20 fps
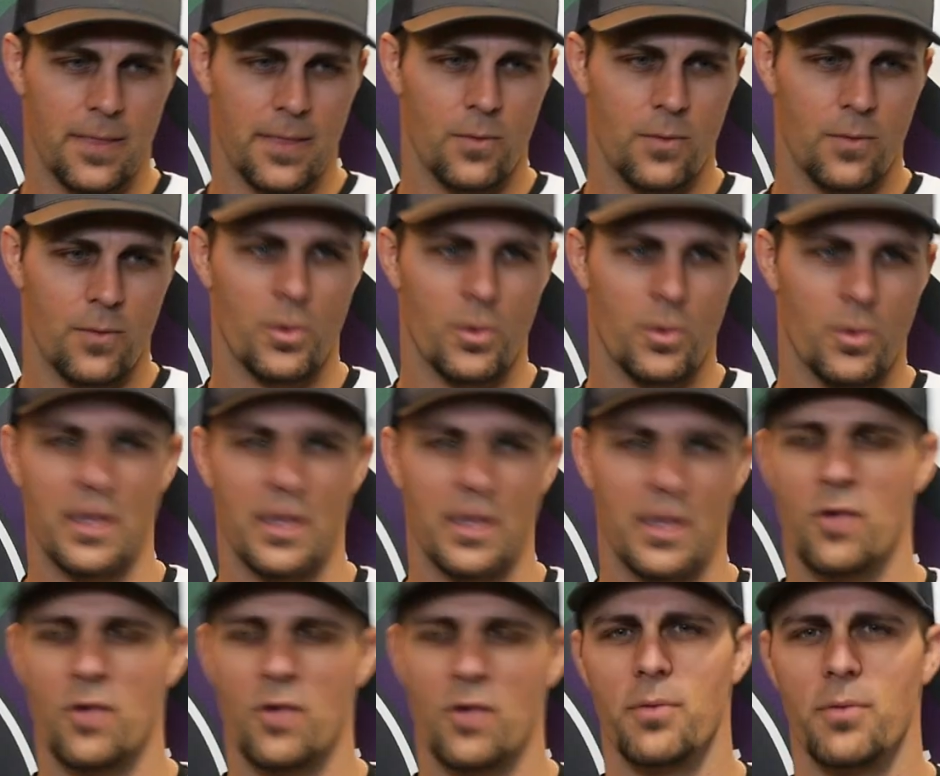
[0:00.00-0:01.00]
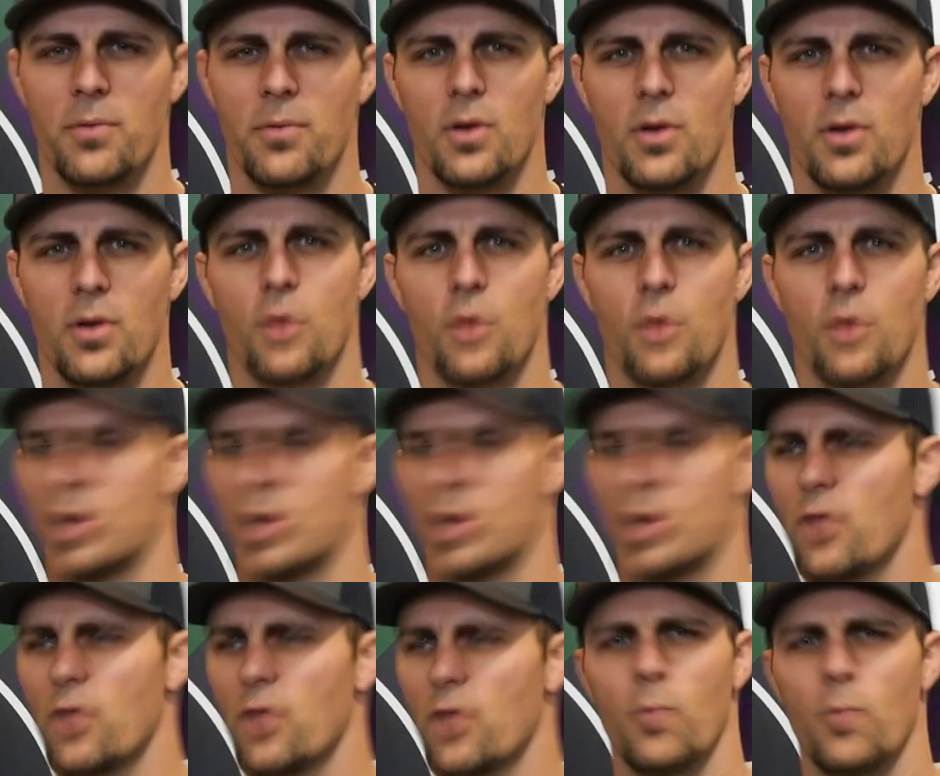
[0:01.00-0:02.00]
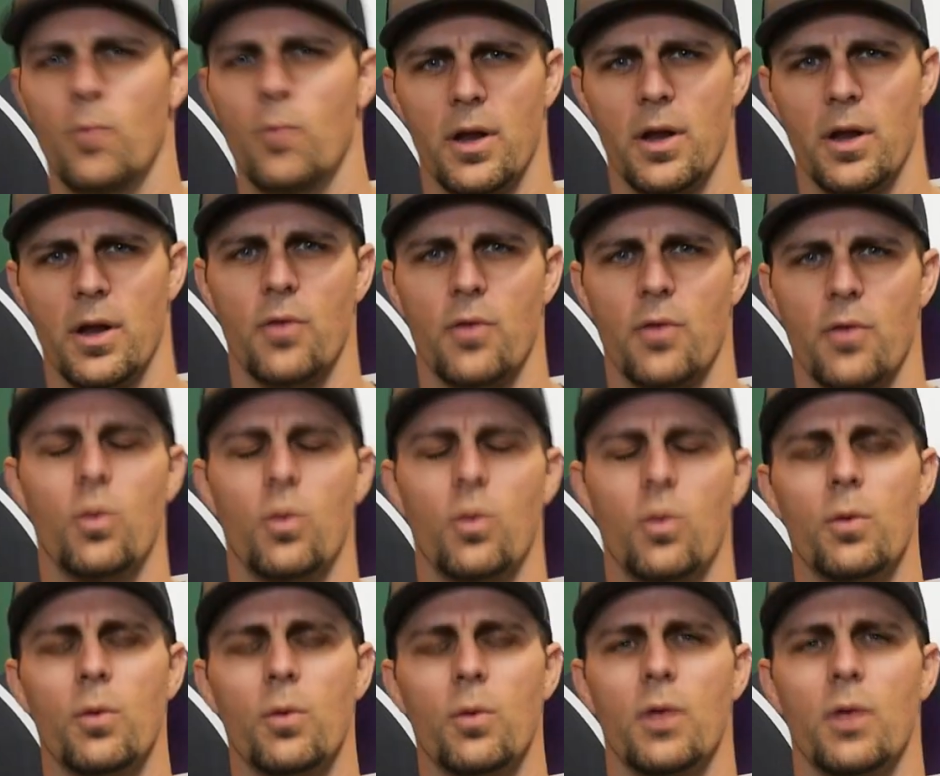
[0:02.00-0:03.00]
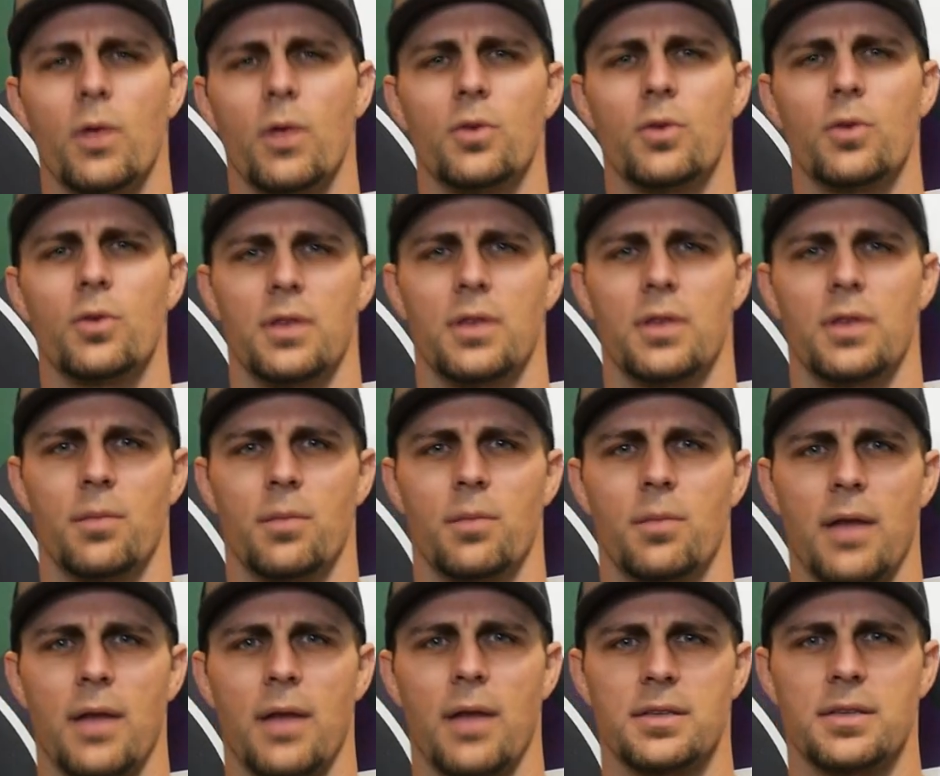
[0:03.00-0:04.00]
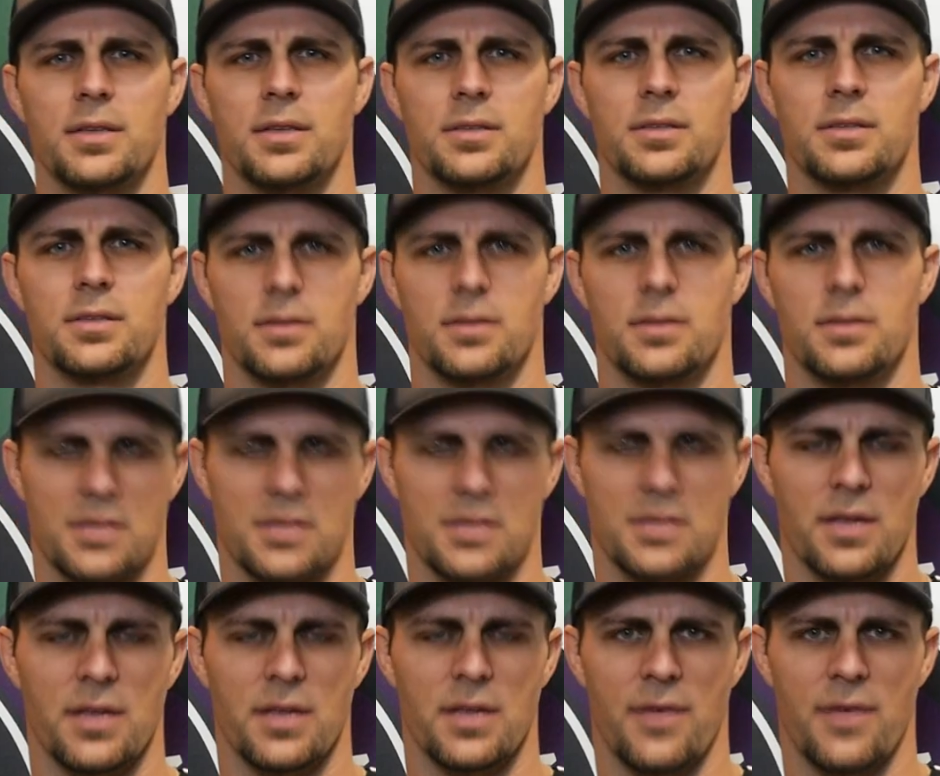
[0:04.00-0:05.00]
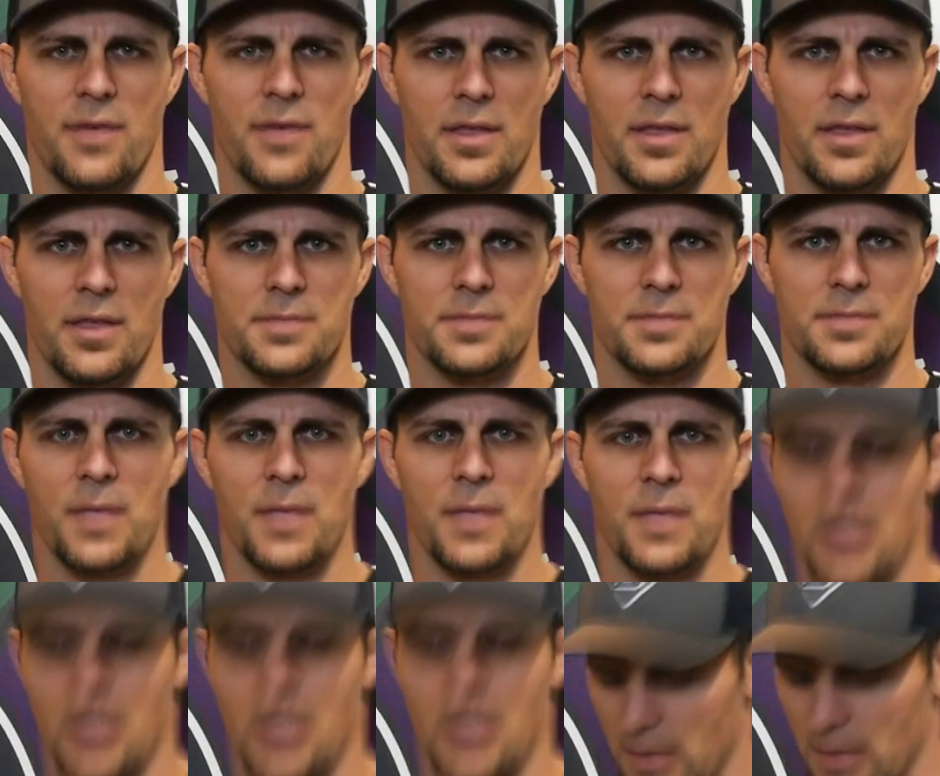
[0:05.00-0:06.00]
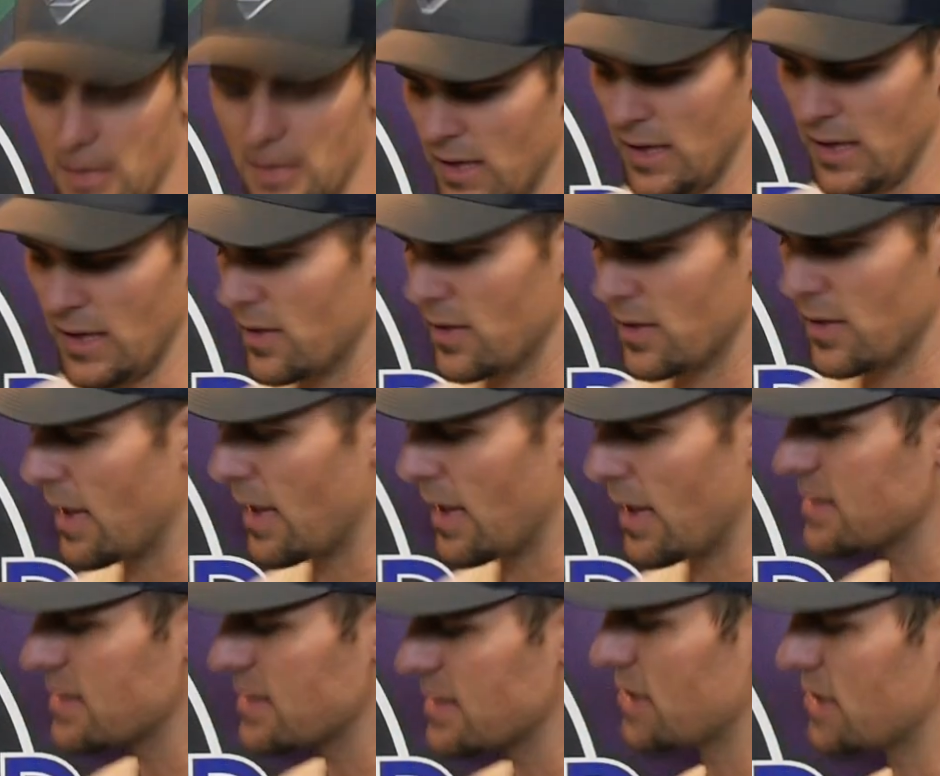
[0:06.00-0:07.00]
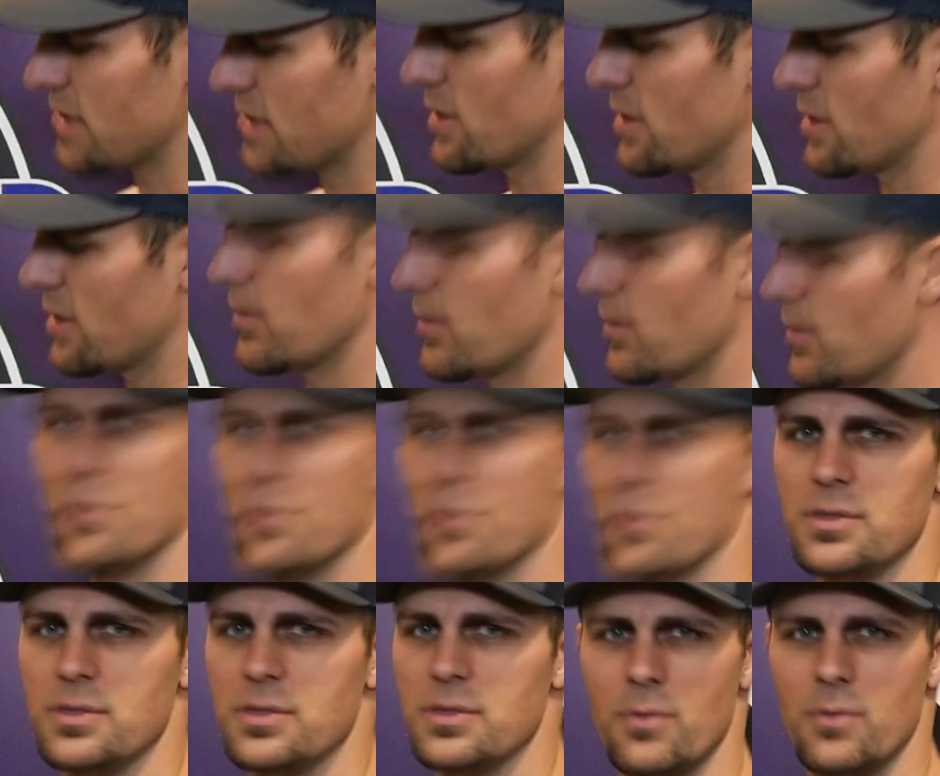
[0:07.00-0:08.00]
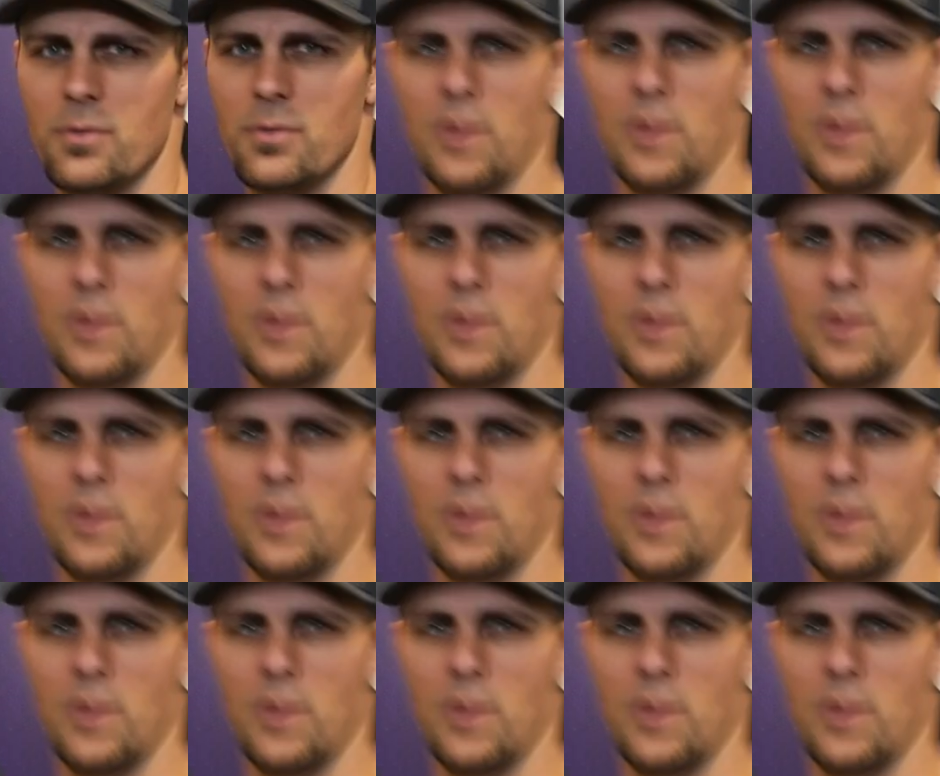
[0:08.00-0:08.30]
really hear from their coach or hear from one another, what do we want to do at the end of practice to solidify this? And then the last section of notes. Throughout the